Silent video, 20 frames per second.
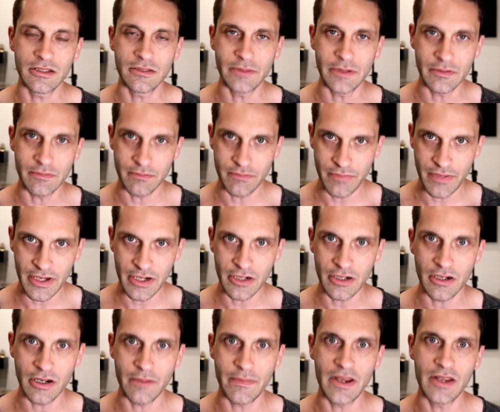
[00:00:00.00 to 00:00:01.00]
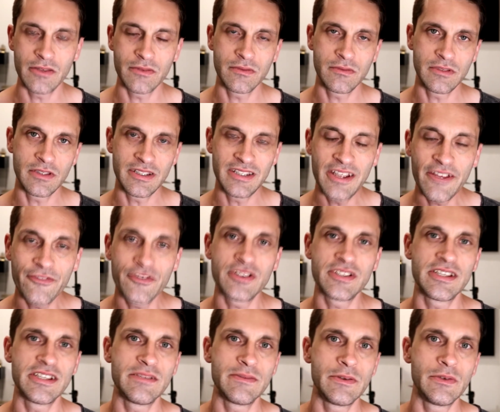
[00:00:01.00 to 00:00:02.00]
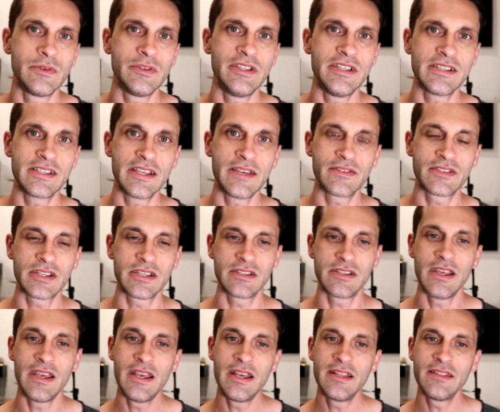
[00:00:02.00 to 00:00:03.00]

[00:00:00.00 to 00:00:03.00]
little bit better about the differences between these gifts, because